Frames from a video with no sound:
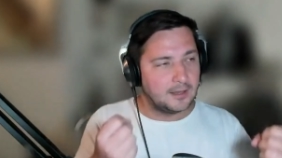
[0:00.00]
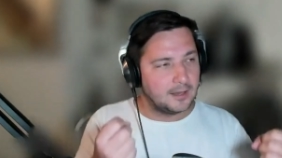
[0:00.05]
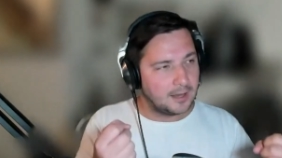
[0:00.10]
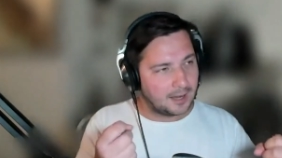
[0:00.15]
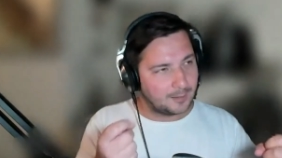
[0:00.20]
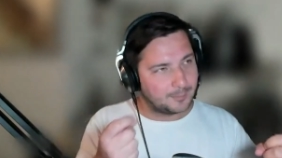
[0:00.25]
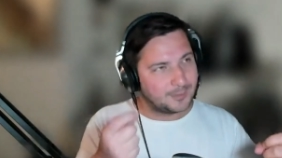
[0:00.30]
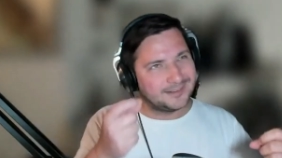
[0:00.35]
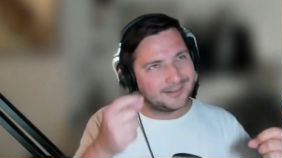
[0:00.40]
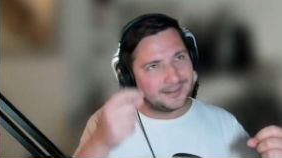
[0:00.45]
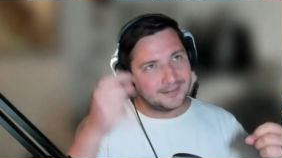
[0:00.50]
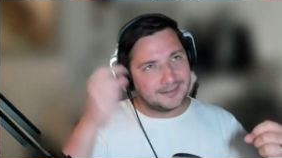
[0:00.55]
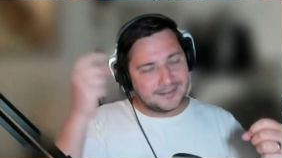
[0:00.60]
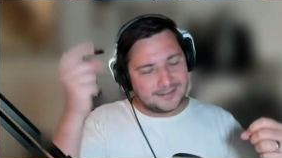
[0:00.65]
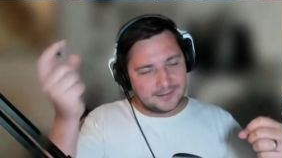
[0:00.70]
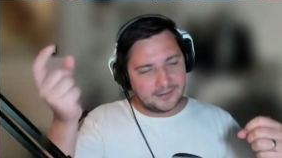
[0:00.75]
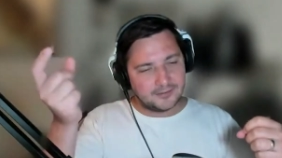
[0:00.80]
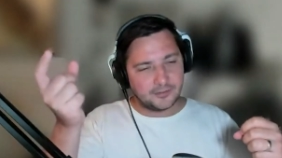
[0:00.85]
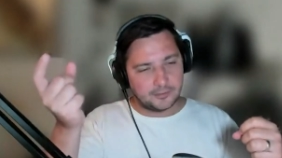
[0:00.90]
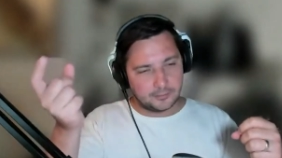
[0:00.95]
I mean, the need
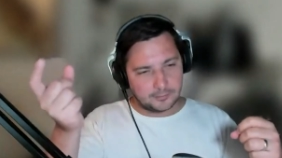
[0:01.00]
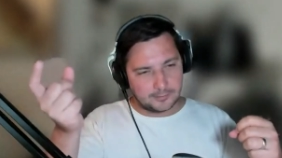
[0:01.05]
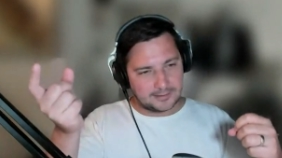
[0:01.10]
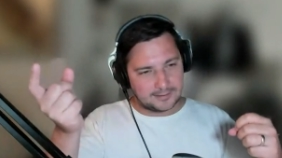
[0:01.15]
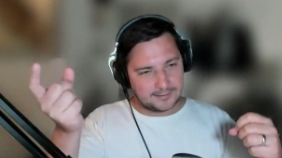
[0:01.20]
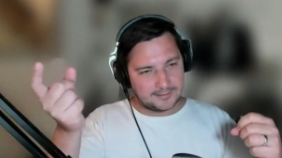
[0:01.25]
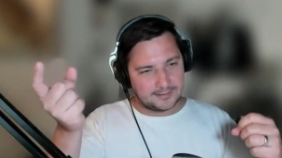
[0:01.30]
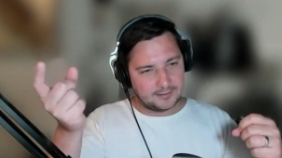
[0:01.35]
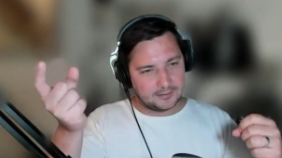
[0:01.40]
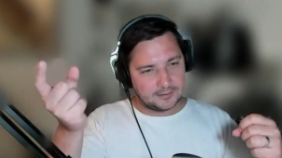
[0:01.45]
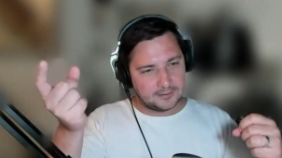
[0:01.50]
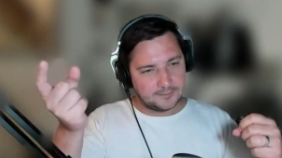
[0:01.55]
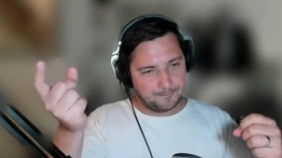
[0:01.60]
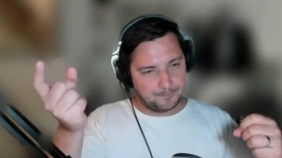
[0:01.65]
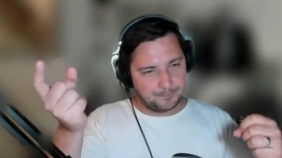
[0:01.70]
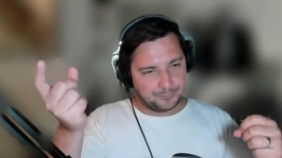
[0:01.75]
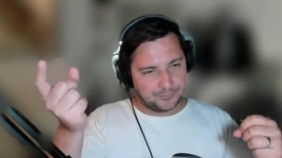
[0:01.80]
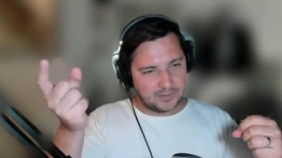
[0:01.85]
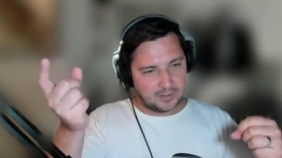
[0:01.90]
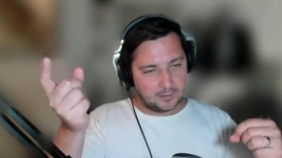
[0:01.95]
is already there,
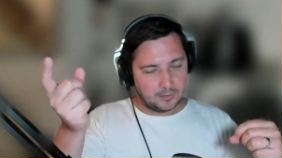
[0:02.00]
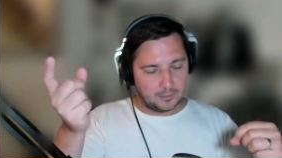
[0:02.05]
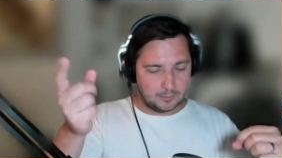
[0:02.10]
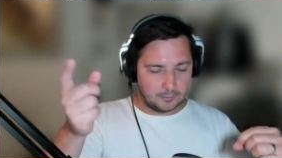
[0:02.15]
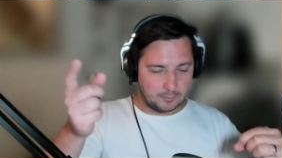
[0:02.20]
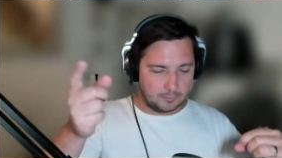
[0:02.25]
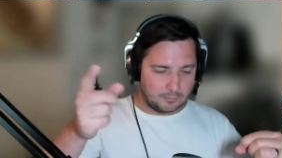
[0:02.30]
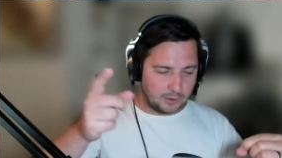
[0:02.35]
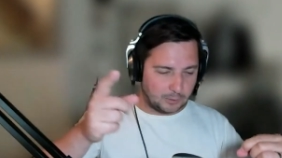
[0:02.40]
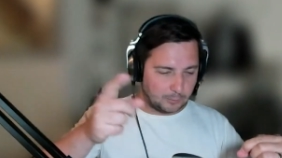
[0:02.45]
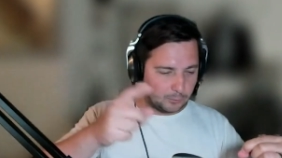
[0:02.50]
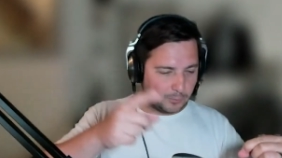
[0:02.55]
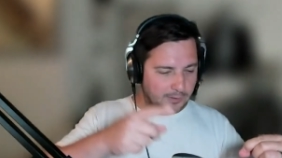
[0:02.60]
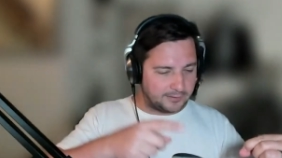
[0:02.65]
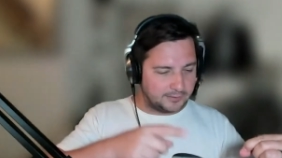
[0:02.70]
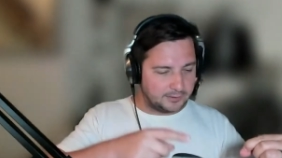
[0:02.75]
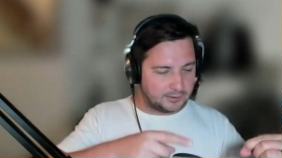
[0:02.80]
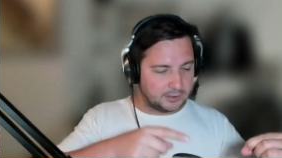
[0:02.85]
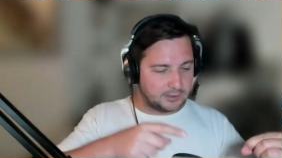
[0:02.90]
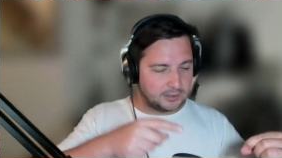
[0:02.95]

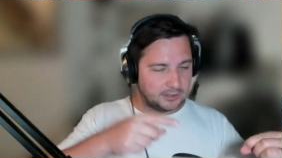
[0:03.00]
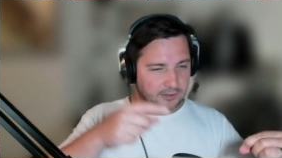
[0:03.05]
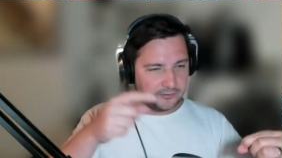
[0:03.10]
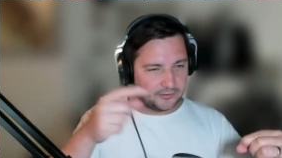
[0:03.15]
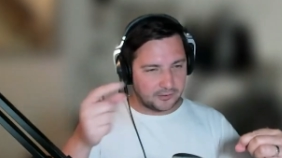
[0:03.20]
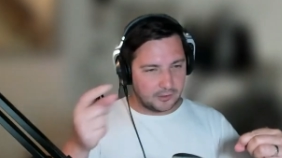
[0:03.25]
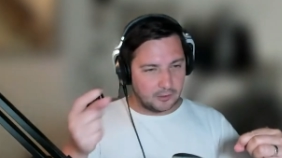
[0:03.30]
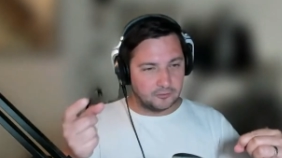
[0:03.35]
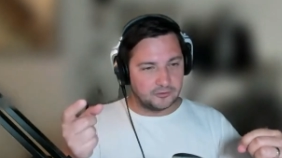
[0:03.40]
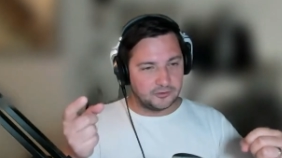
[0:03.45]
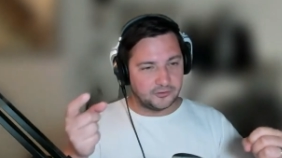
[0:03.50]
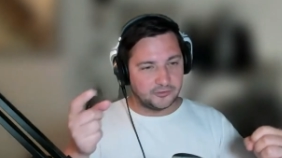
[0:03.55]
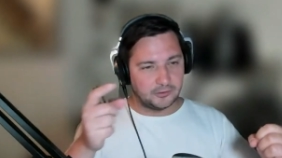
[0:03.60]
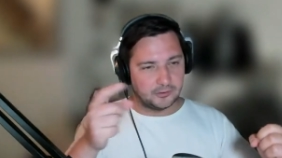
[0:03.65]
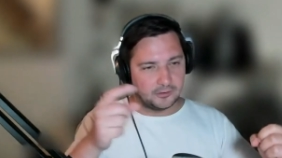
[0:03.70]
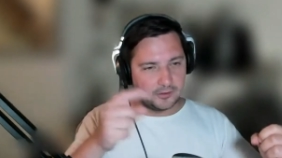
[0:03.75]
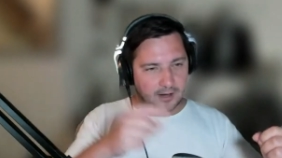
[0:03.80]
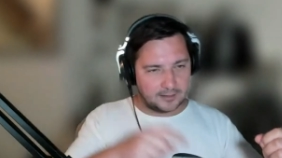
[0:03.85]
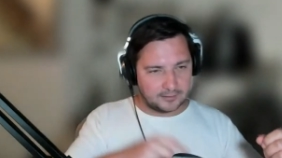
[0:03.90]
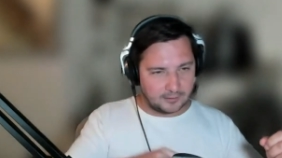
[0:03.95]
whether it's conscious
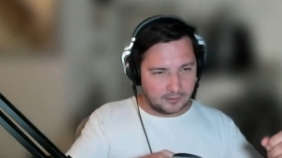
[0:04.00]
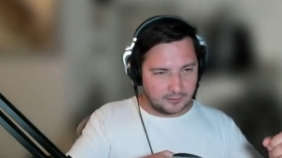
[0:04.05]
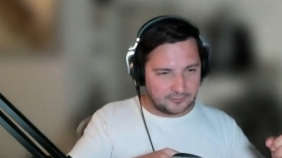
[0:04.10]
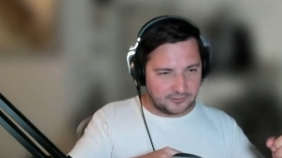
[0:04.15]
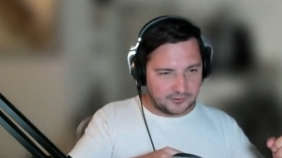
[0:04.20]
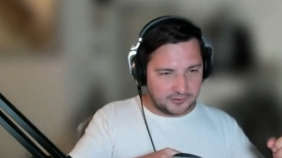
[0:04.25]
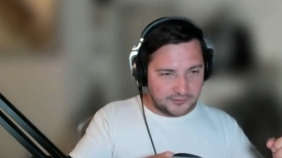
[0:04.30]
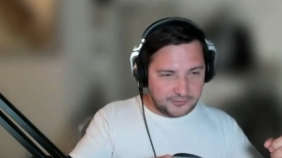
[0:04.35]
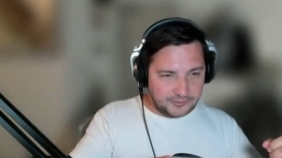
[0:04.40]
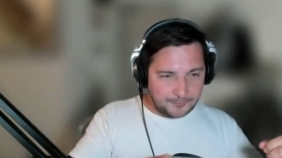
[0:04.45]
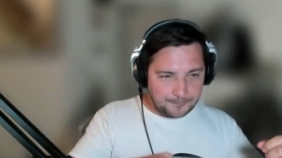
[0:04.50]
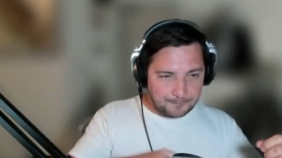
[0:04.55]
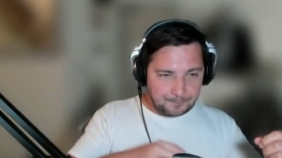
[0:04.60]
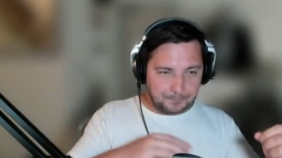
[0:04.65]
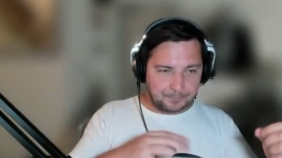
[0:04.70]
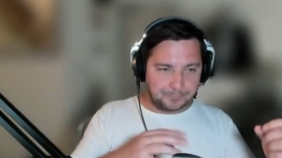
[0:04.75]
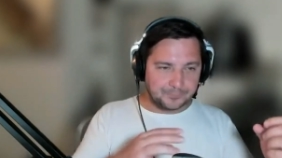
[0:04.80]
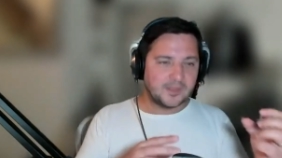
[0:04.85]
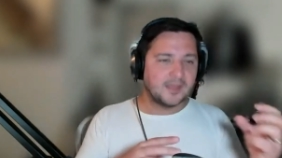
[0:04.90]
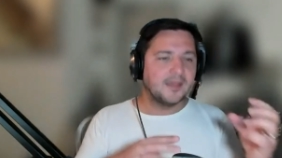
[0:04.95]
or unconscious,
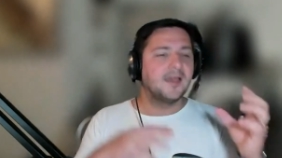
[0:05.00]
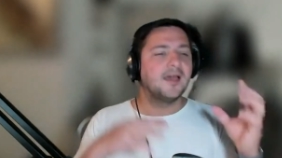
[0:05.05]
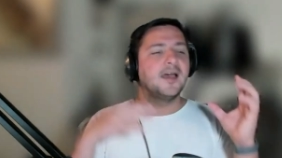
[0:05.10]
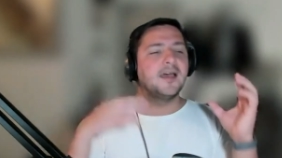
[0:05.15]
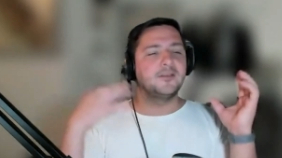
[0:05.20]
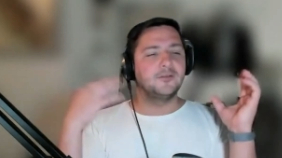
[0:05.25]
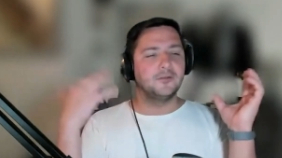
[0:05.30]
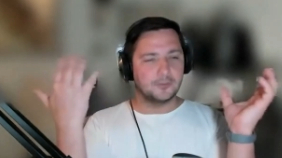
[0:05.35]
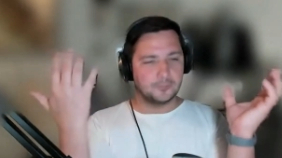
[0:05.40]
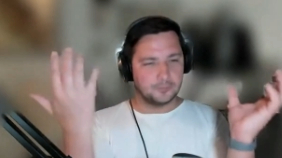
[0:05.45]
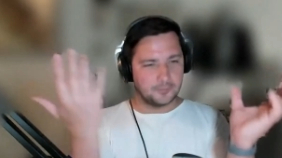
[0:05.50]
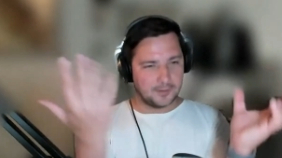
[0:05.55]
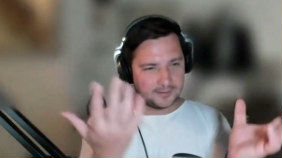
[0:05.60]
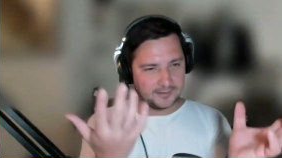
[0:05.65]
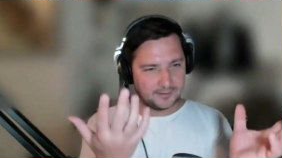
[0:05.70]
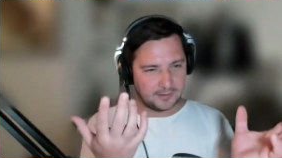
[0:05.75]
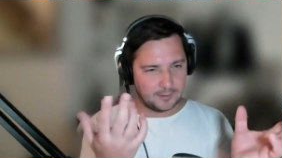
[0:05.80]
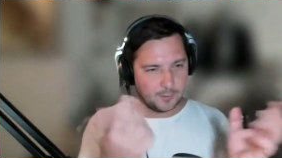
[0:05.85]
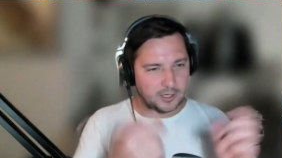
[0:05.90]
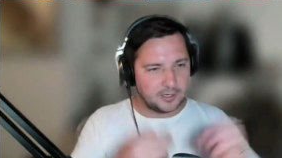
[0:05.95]
and you're
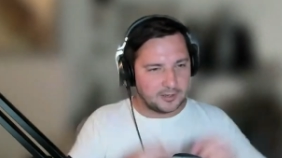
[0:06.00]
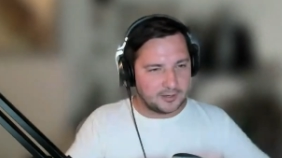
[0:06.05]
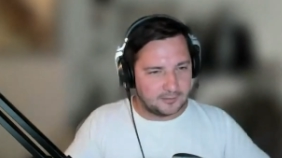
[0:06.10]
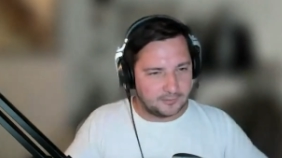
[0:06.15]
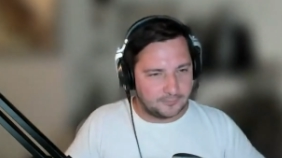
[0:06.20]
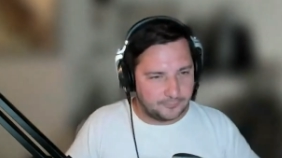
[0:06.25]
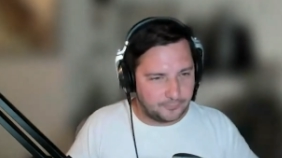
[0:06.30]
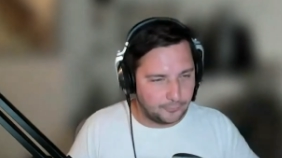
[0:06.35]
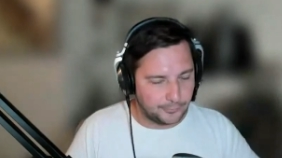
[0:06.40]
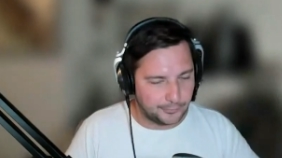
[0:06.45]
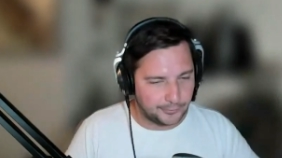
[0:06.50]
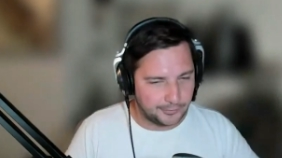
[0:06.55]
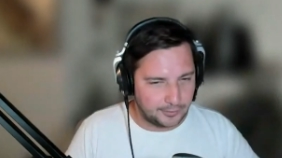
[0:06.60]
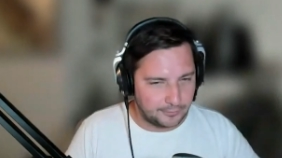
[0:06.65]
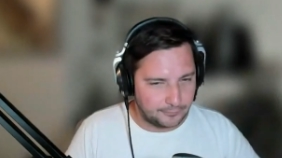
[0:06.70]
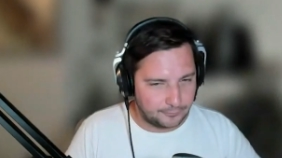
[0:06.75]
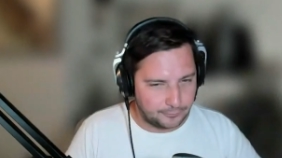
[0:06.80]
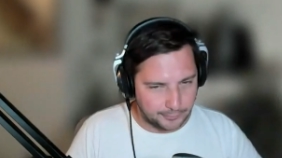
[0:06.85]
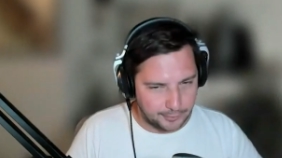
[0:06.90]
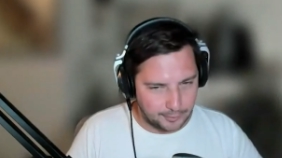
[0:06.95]
creating a market for
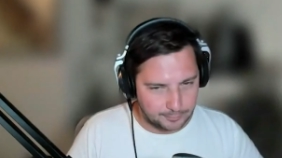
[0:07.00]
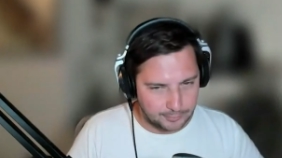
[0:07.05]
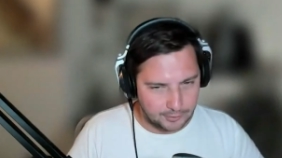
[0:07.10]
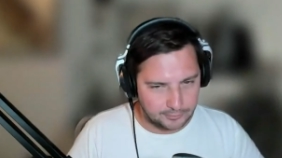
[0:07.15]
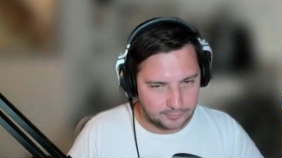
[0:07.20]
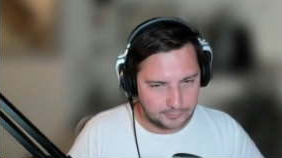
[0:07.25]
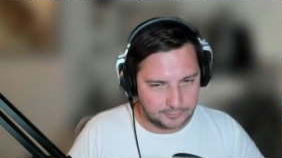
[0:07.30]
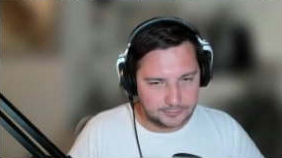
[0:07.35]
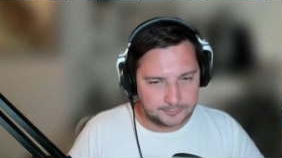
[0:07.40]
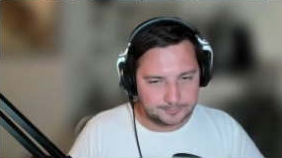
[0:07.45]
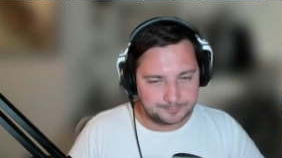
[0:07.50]
your product.